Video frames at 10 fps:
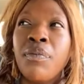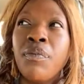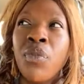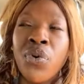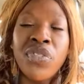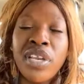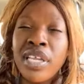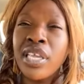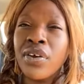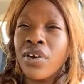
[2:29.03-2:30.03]
more than a
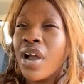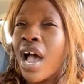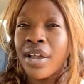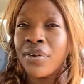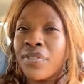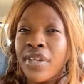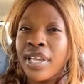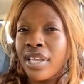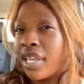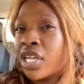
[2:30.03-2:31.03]
year i don't
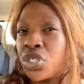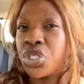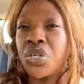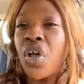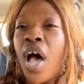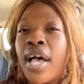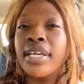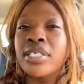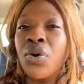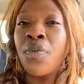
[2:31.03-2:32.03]
think it should not
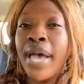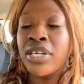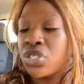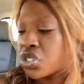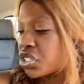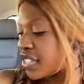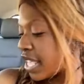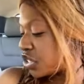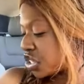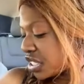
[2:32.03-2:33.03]
because omad is just that
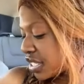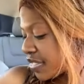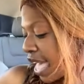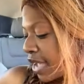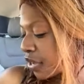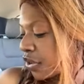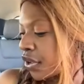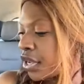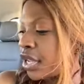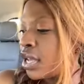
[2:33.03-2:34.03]
just that good